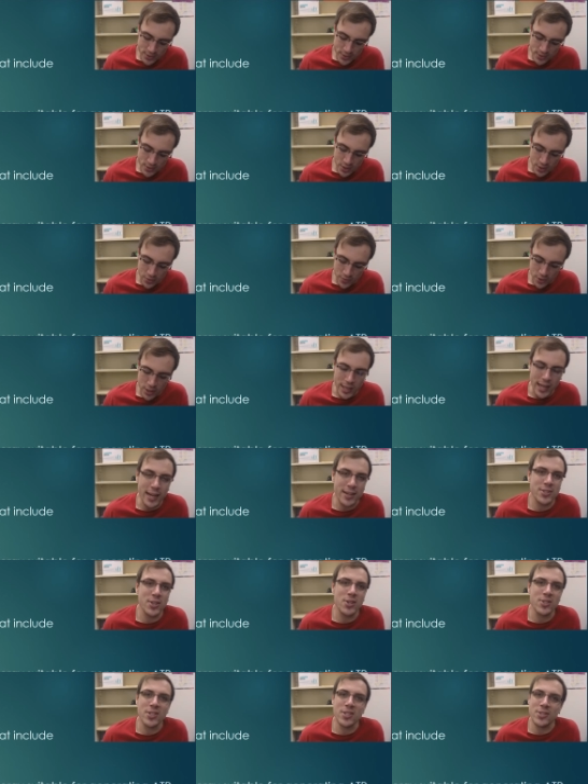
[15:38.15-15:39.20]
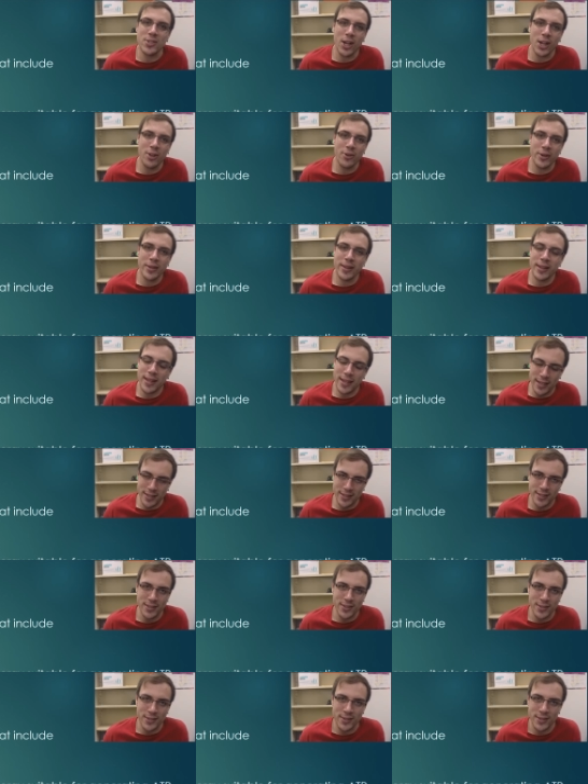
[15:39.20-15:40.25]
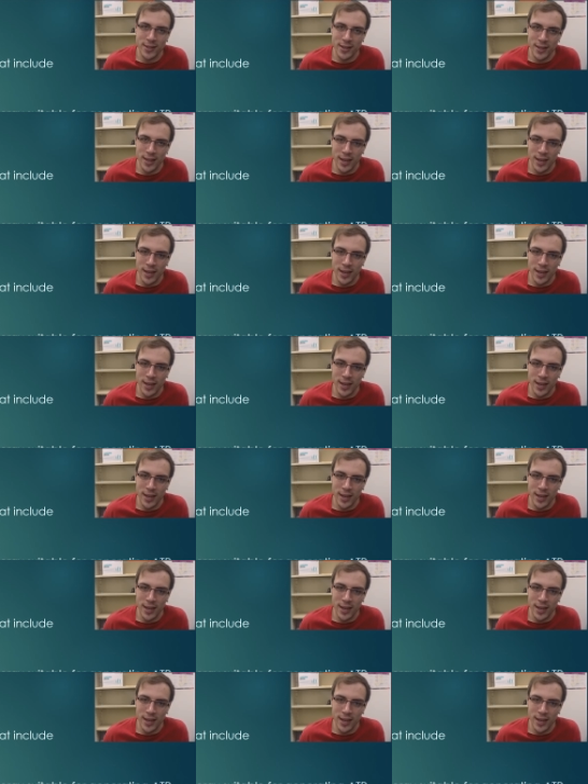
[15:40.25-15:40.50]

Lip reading: So if you're lactose intolerant, this is